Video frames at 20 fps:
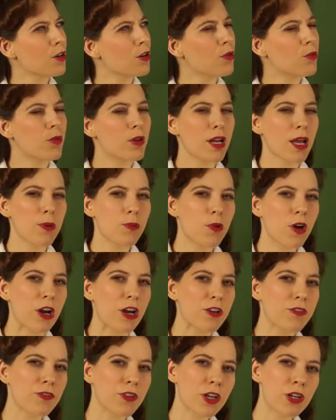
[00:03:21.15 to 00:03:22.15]
when I'm
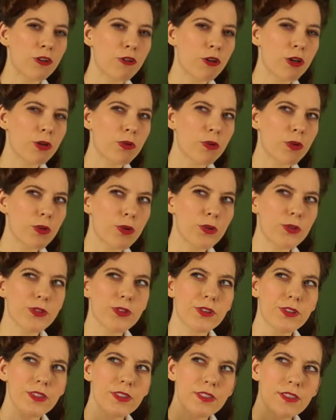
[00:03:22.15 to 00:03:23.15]
wearing victory rolls
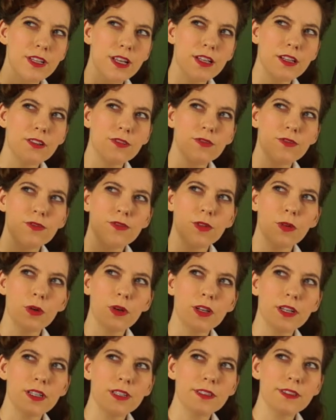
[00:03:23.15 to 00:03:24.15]
instead of
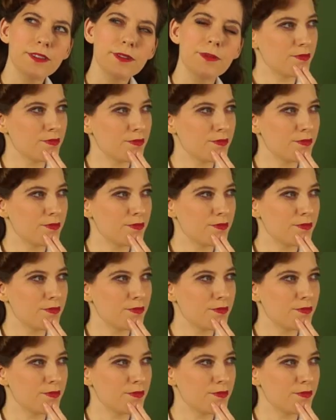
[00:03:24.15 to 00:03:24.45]
40s?